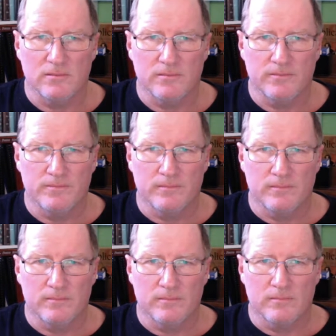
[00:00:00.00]

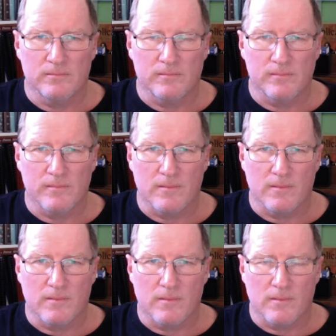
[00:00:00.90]
Nothing is said.